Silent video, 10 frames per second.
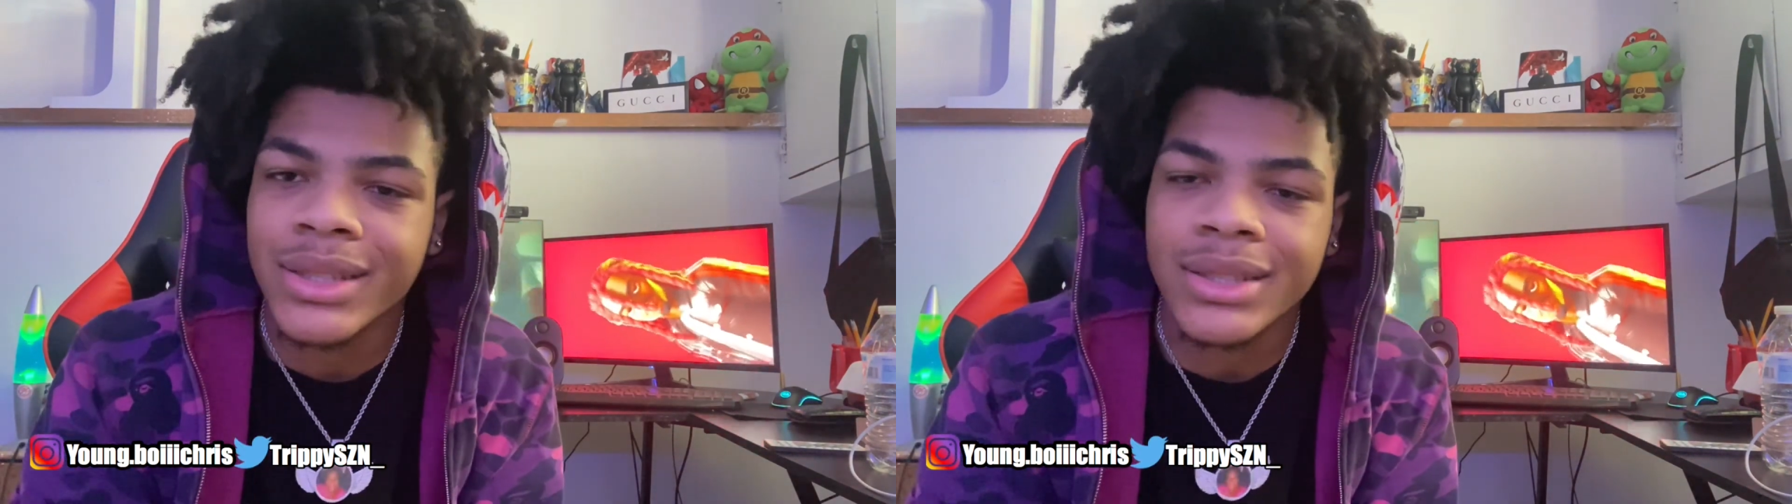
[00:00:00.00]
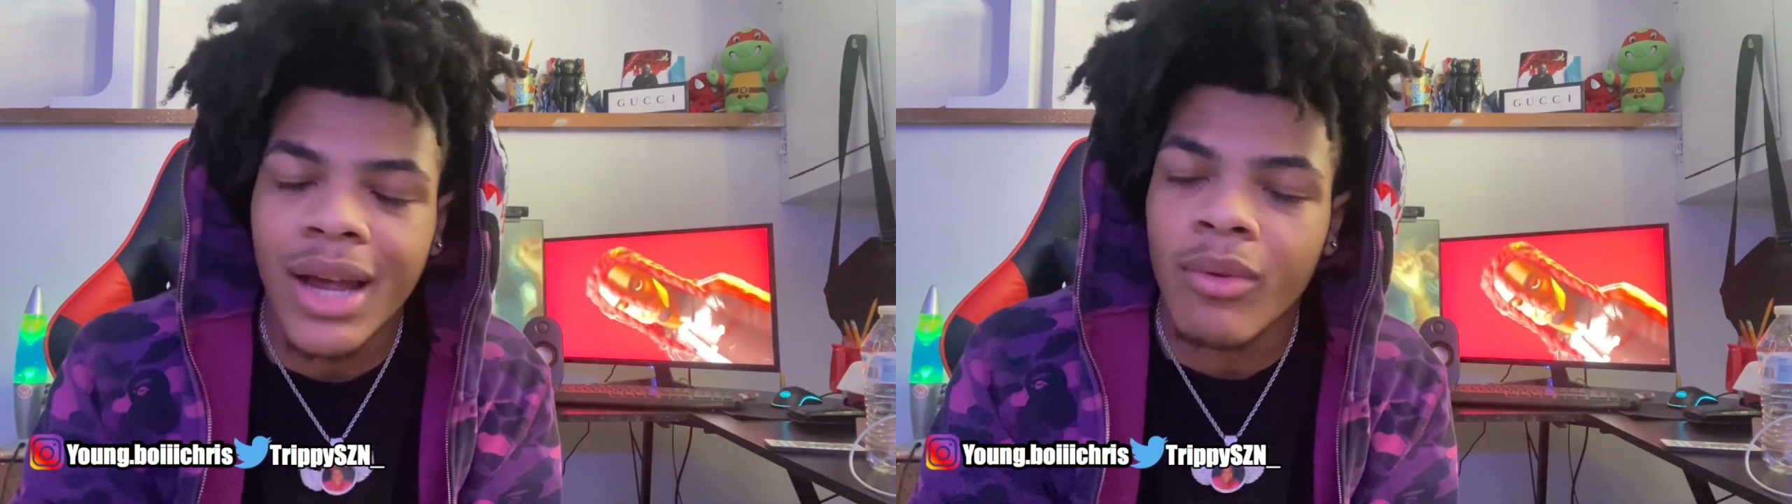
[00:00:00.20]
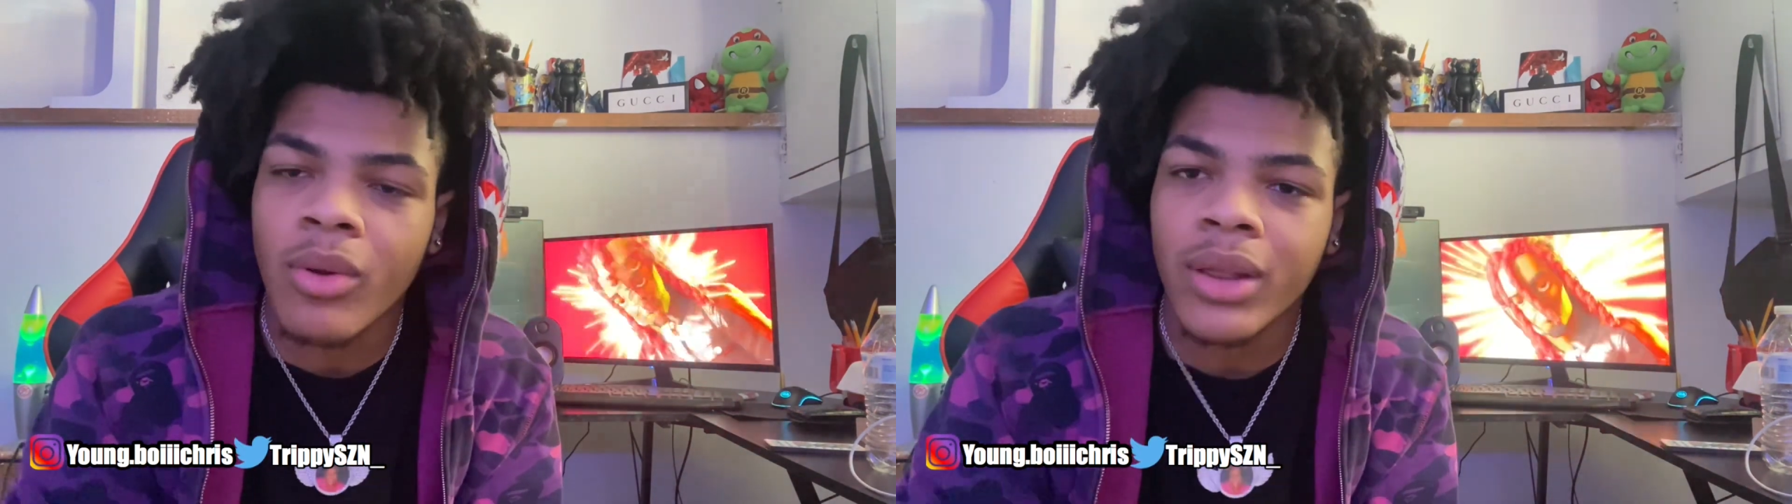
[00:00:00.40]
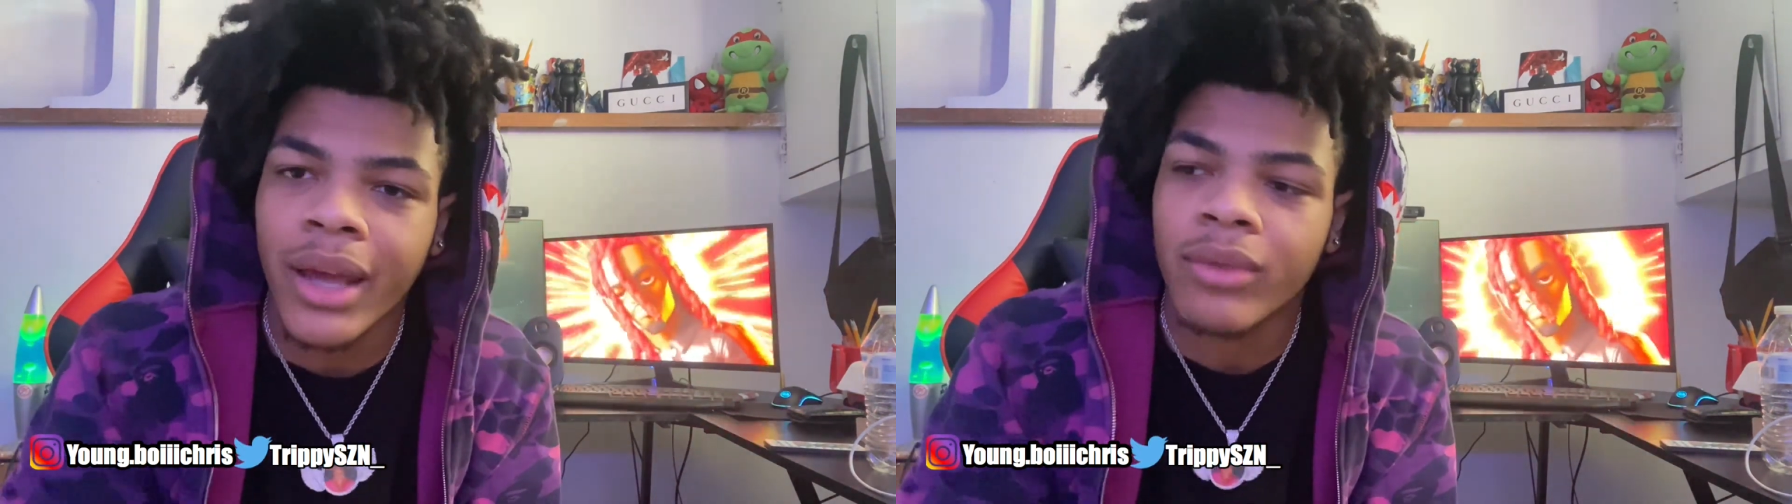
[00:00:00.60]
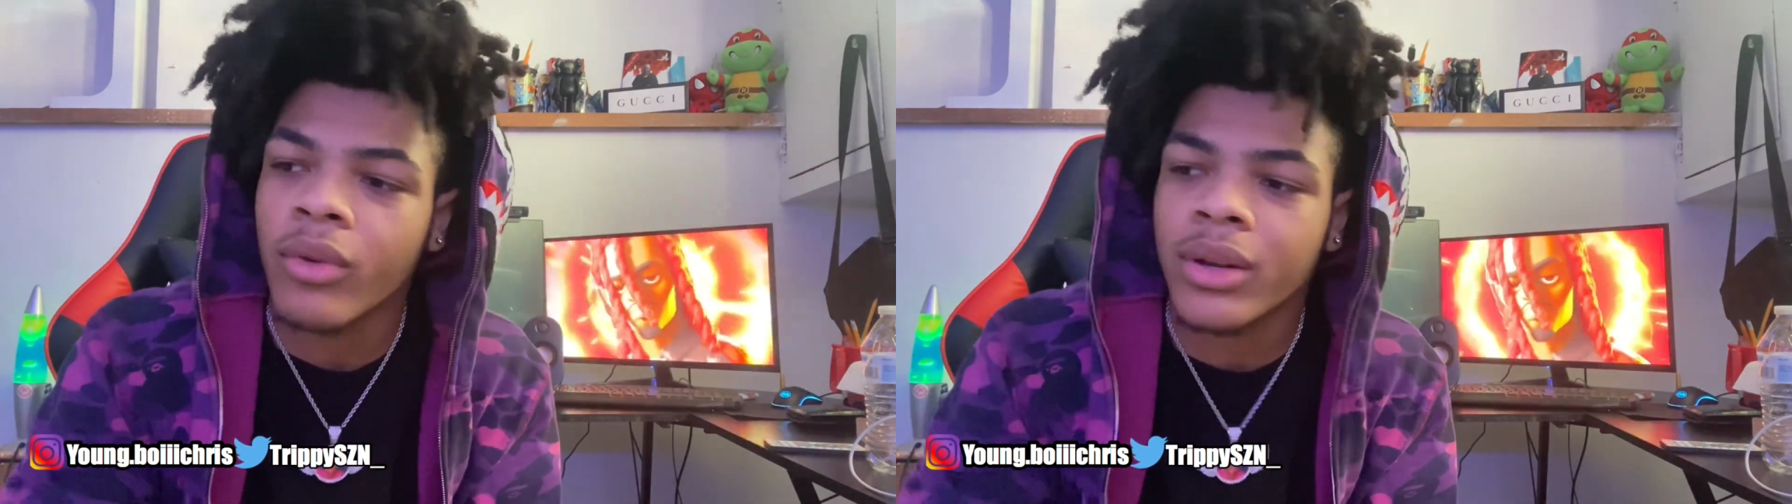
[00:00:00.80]
It's not rolling like
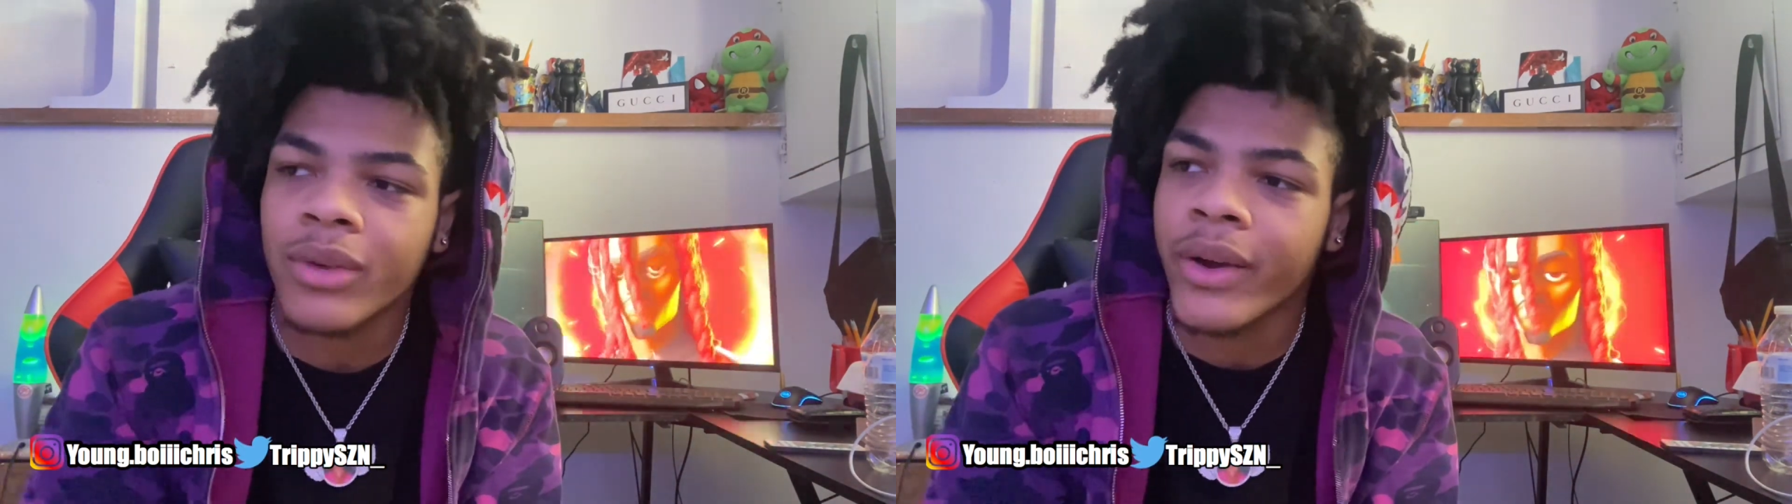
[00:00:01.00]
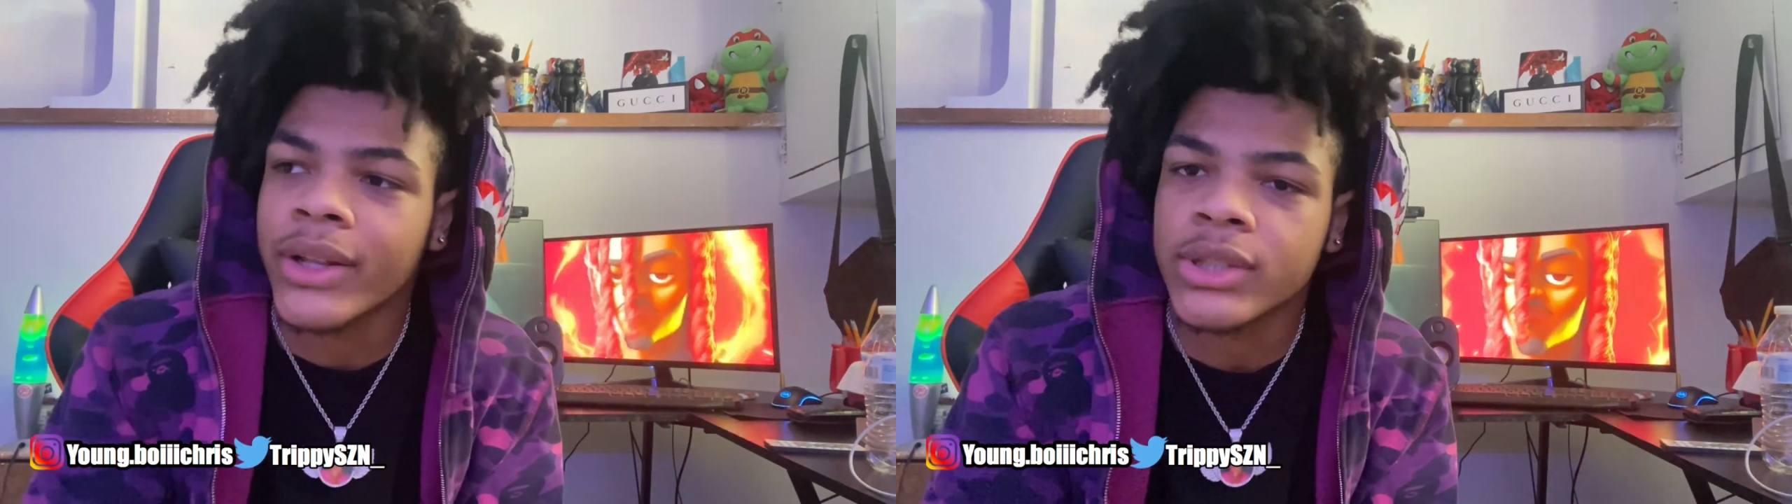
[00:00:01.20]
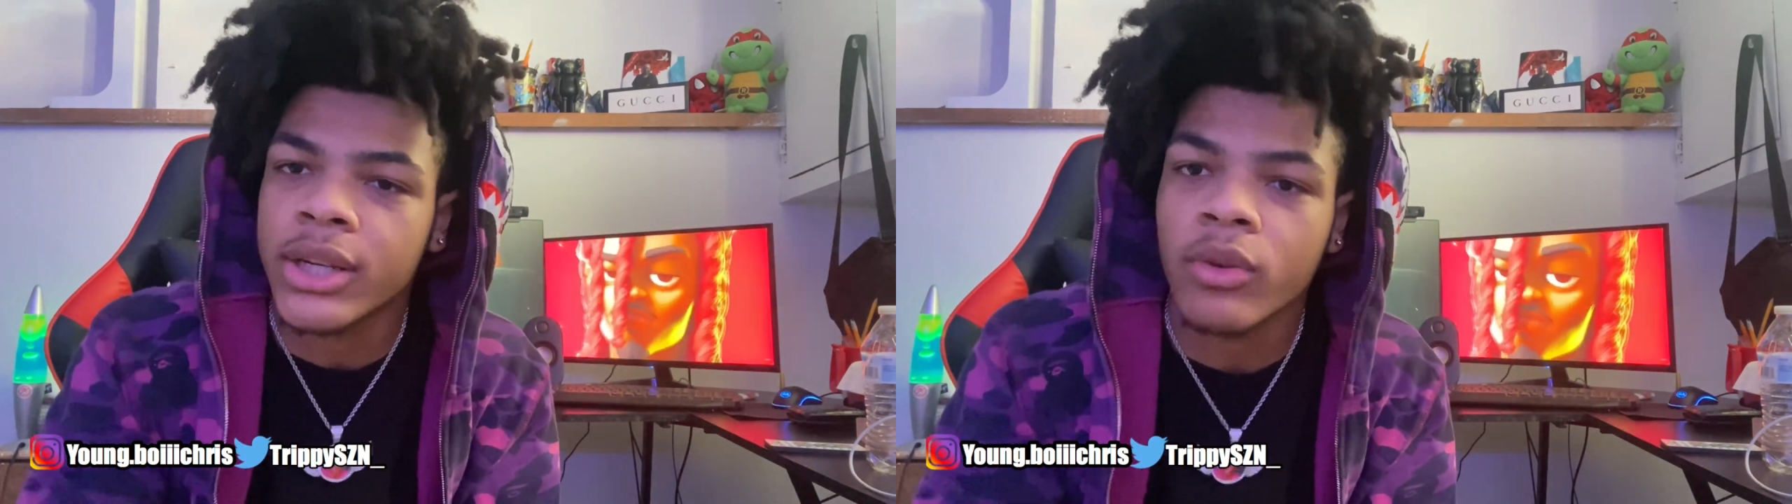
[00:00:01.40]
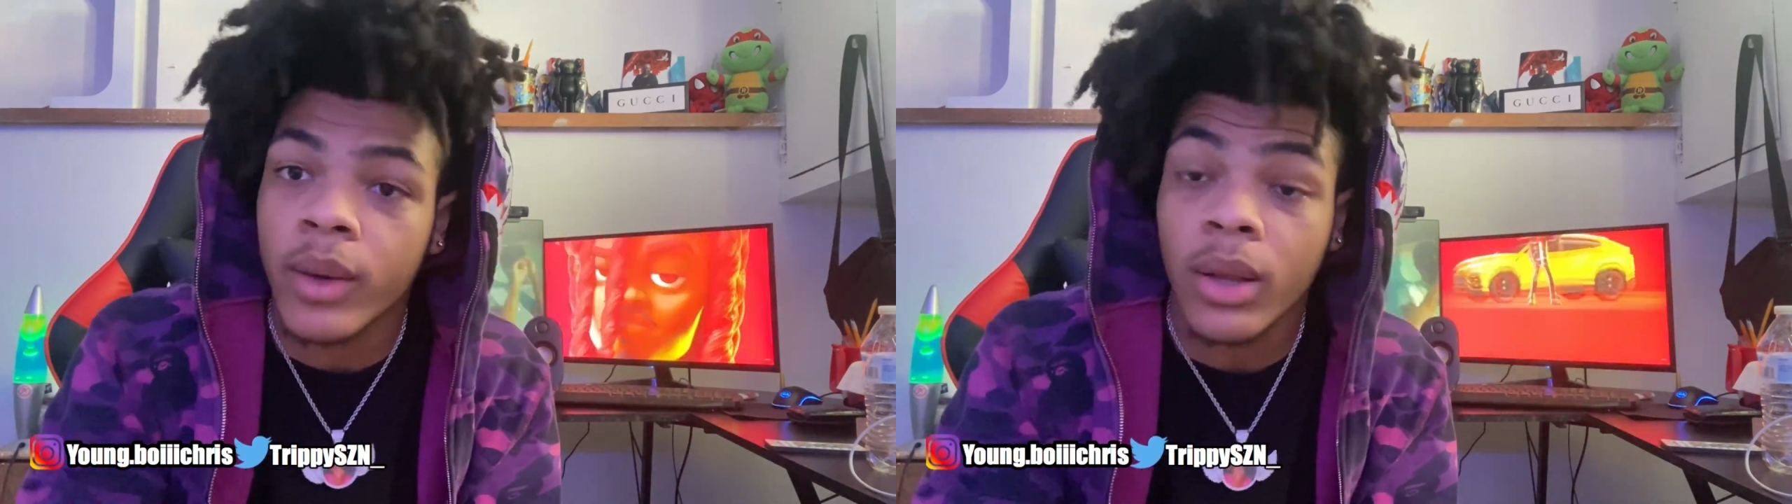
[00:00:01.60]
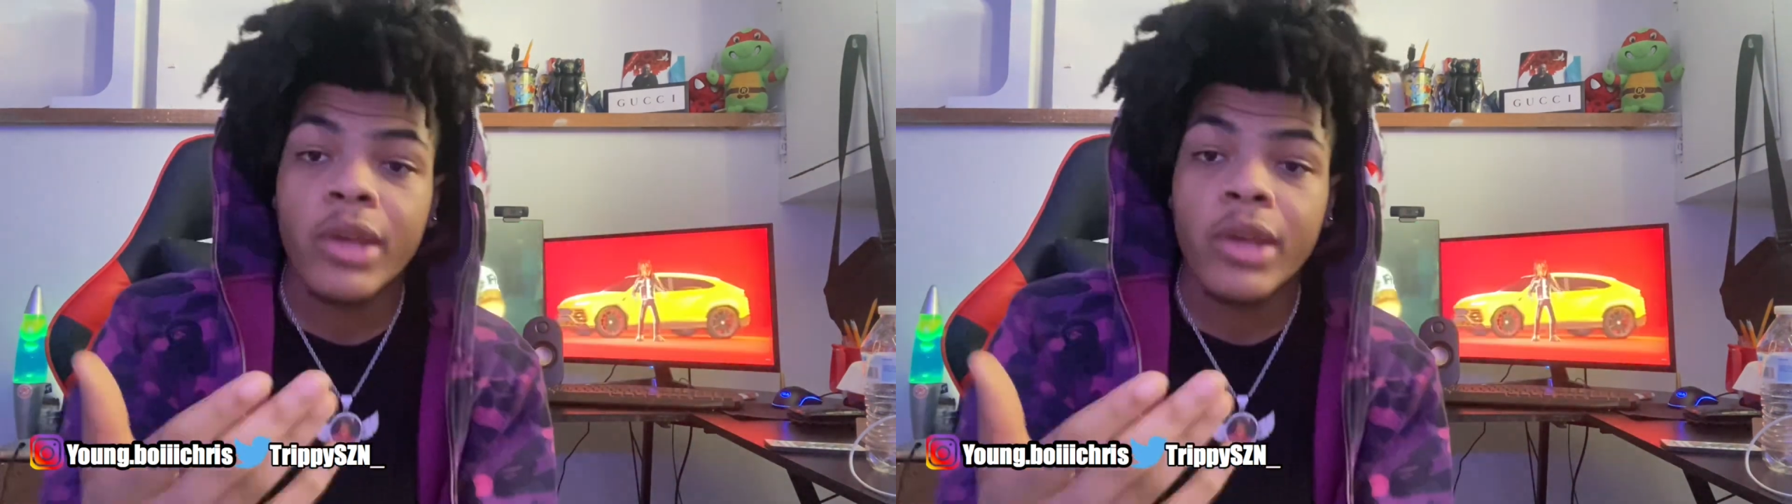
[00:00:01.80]
rolling a regular cigarette loaf.